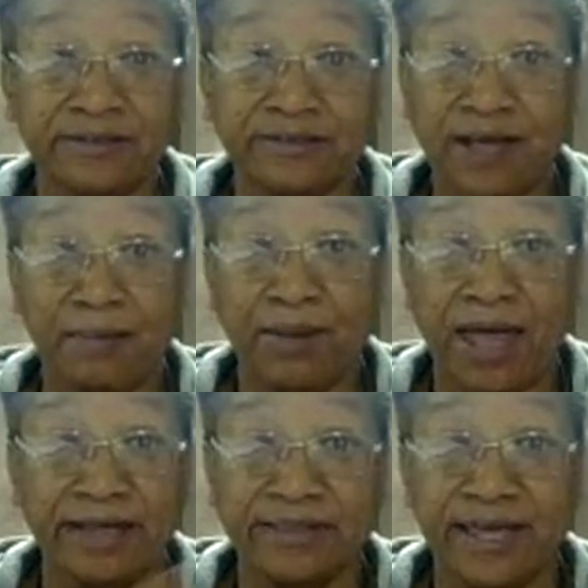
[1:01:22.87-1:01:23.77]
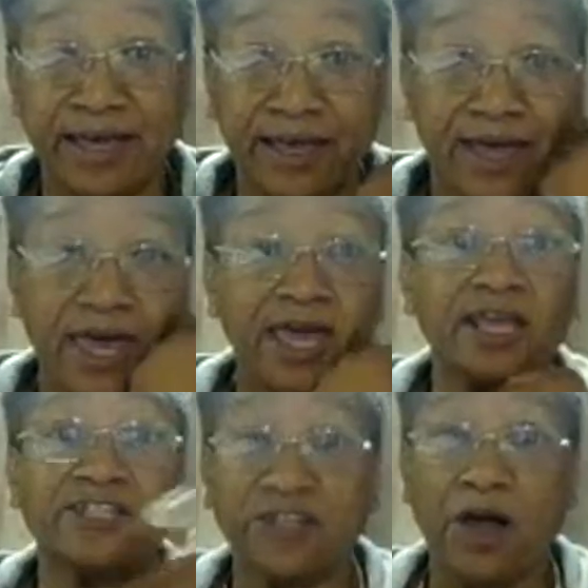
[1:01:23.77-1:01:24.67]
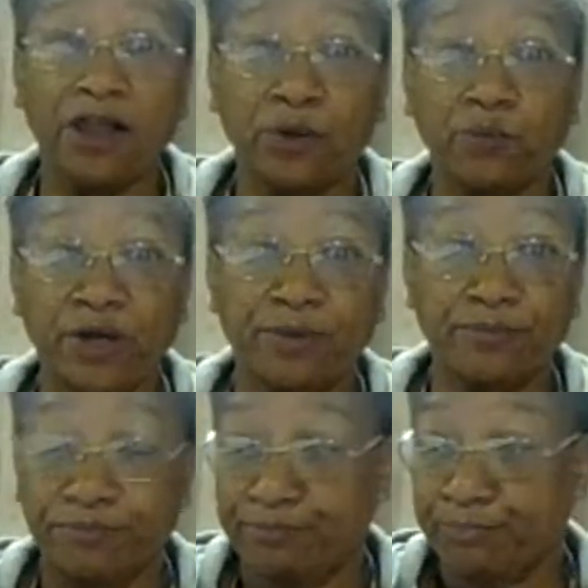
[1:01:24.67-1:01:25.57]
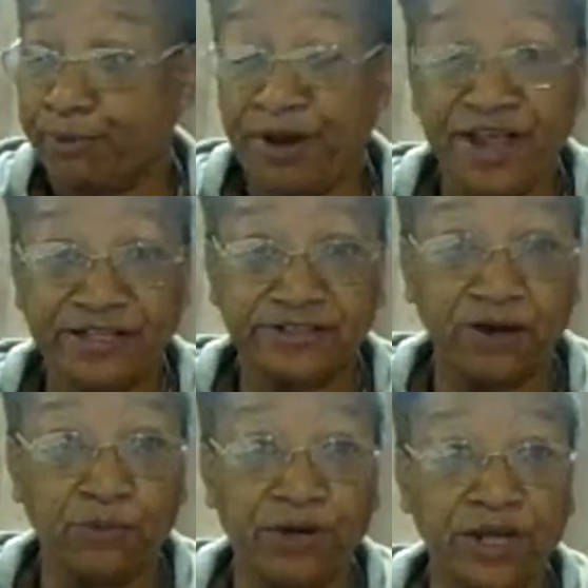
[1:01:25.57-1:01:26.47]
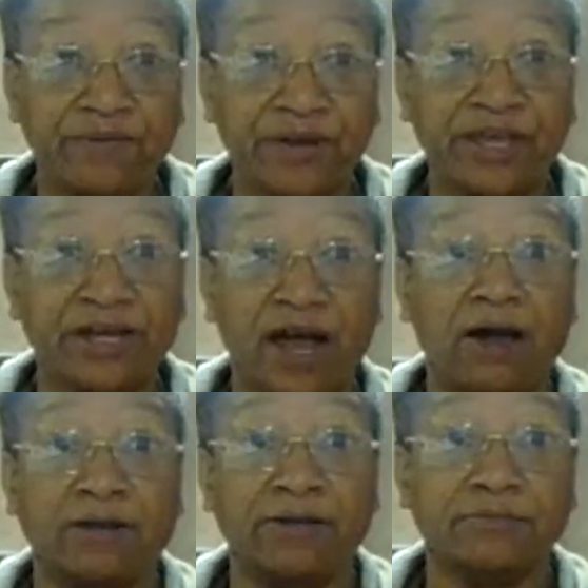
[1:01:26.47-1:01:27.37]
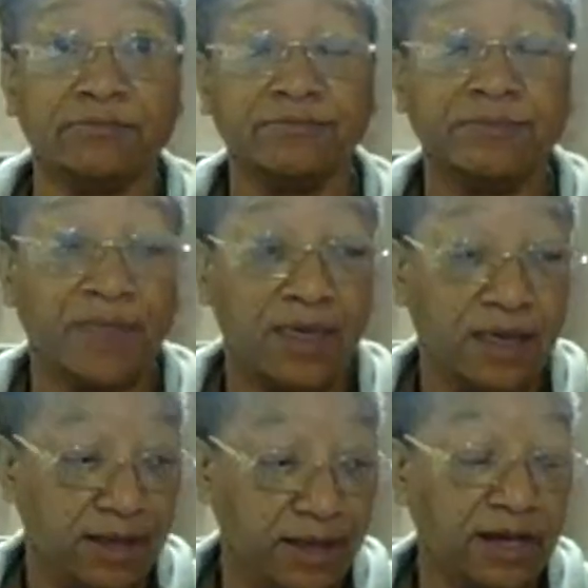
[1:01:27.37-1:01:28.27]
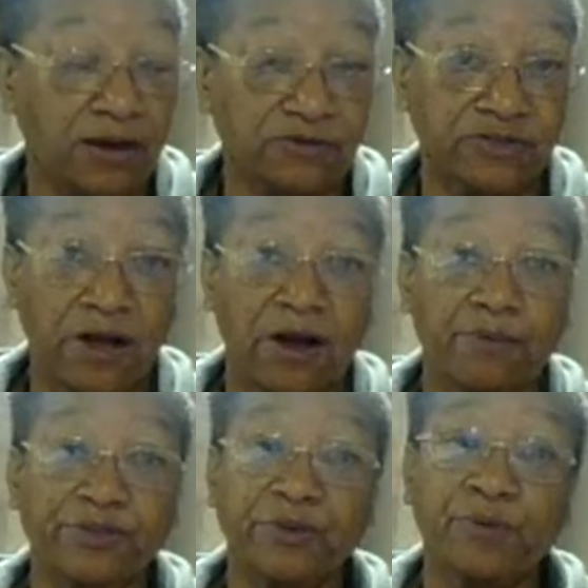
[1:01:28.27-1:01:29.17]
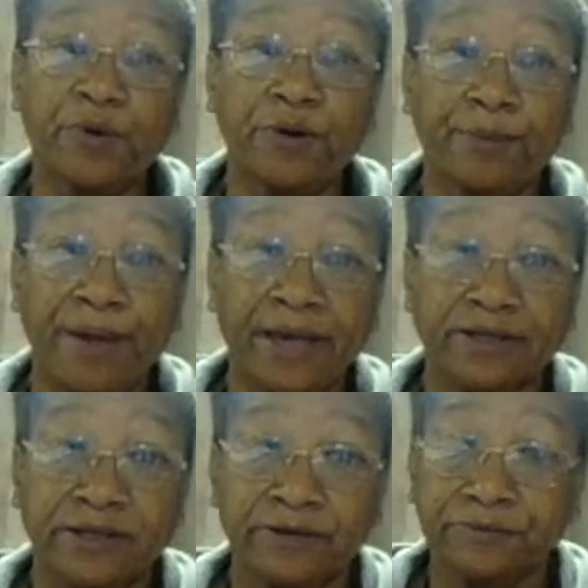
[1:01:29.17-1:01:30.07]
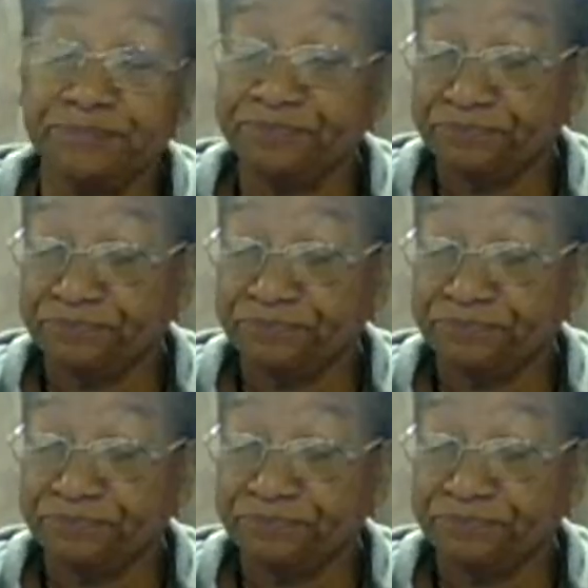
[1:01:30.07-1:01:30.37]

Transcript: or something like that. It's starting with BRICS or whatever they call it. It's gonna start with the World Bank though.